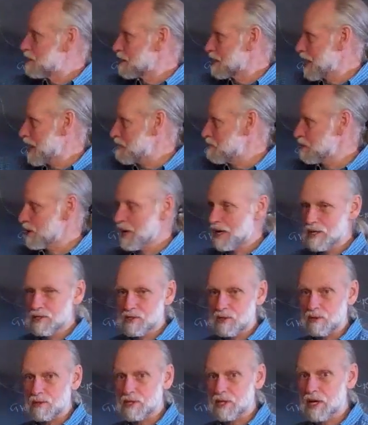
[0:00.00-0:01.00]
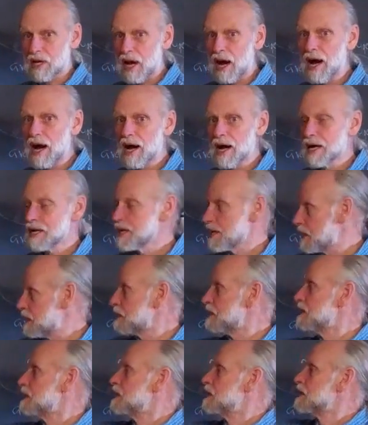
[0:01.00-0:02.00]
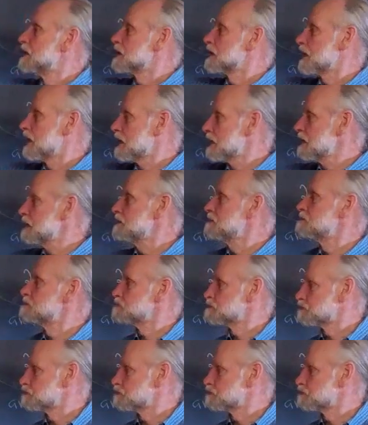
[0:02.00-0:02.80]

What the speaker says: capitalized, so it's Kaya. Kaya.